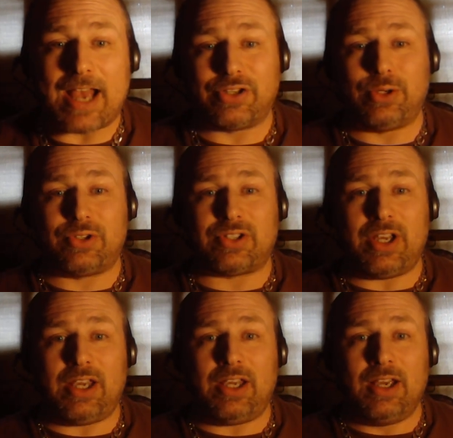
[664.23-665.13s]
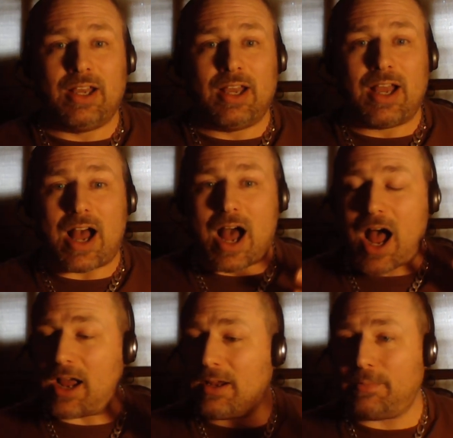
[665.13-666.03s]
As you see,
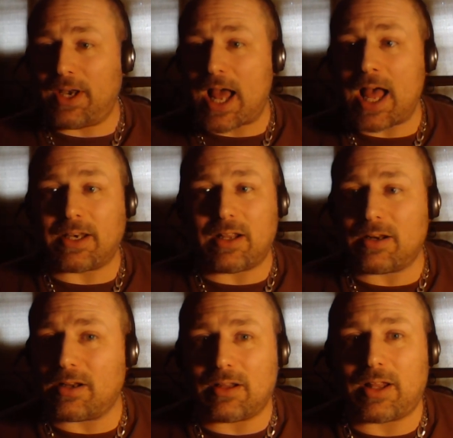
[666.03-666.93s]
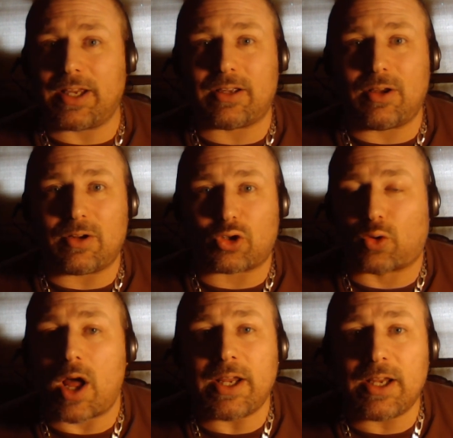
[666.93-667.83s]
I am not like
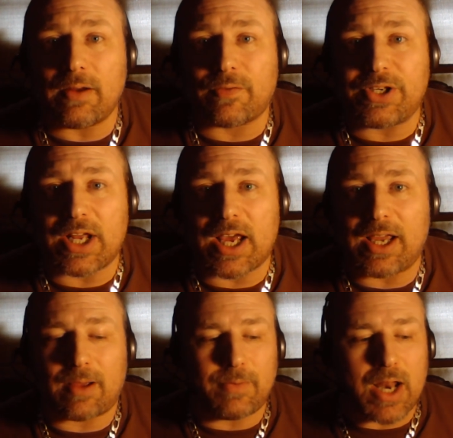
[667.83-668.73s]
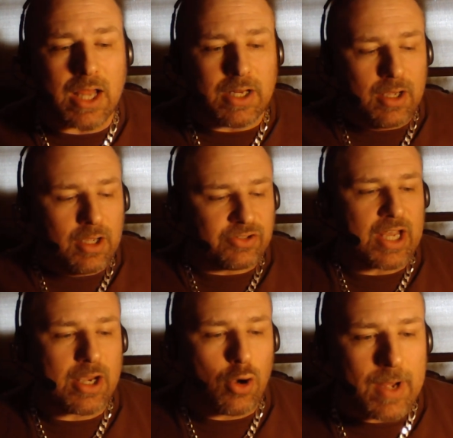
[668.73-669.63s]
crying every day. I'm not
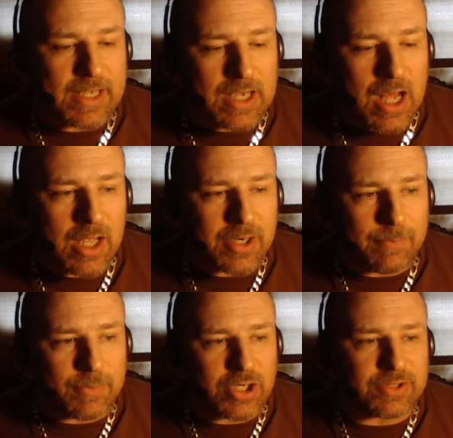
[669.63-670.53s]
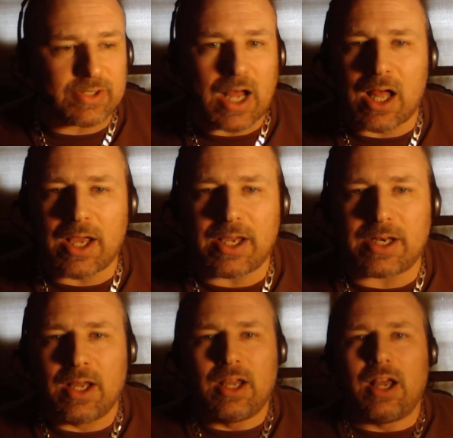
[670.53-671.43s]
saying, "Oh my God, I'm gonna die,"
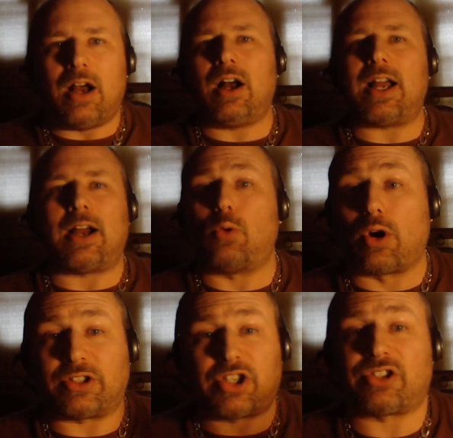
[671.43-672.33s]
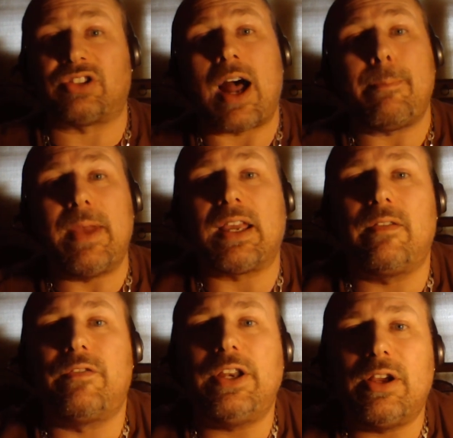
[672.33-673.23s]
and uh, or just stop
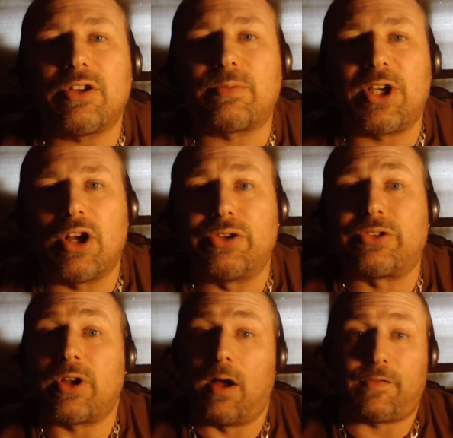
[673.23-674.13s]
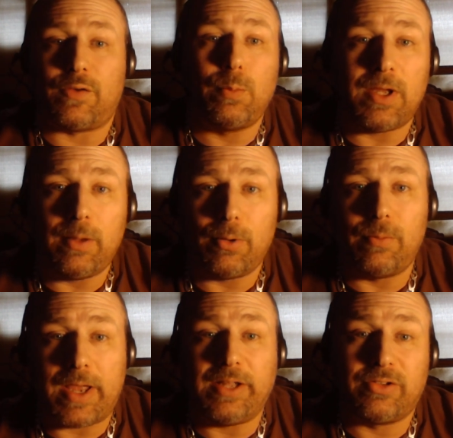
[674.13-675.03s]
making videos because a few people
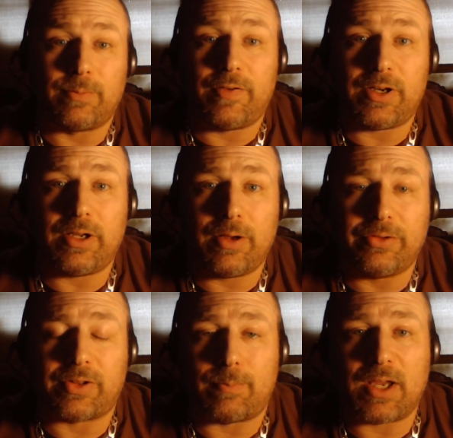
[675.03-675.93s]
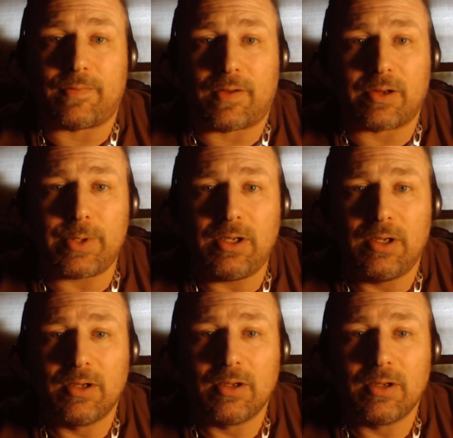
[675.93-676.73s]
made some videos that make fun of me.